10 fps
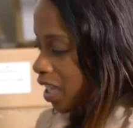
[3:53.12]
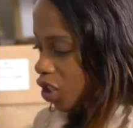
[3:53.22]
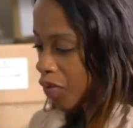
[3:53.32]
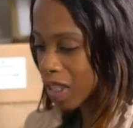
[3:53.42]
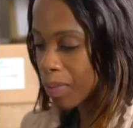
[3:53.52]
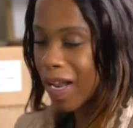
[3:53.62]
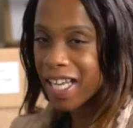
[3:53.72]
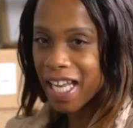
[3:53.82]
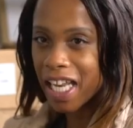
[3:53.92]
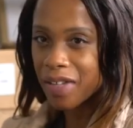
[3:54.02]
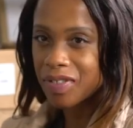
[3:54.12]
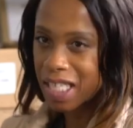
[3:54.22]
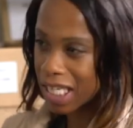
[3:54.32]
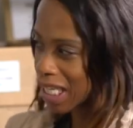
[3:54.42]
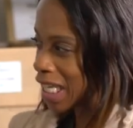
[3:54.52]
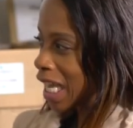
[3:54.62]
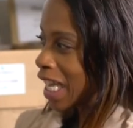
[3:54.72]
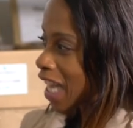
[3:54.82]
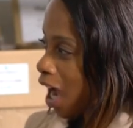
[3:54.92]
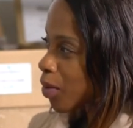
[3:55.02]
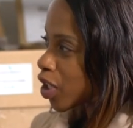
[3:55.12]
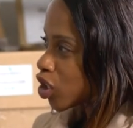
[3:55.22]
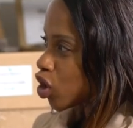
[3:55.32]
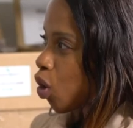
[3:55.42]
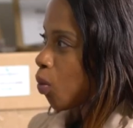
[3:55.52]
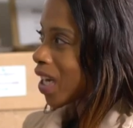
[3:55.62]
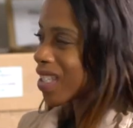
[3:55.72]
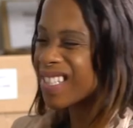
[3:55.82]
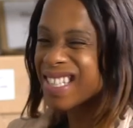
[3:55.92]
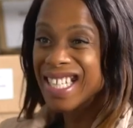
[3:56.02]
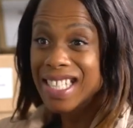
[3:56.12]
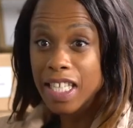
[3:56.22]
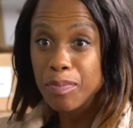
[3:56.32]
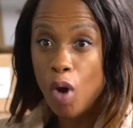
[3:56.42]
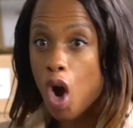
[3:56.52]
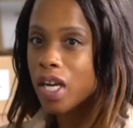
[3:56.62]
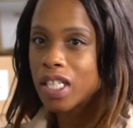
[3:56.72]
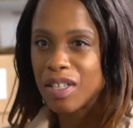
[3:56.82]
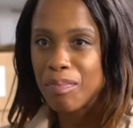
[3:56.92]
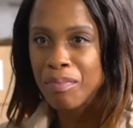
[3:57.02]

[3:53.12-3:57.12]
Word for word: yes, you've explained NFT. Now we need to know what does 60 pocket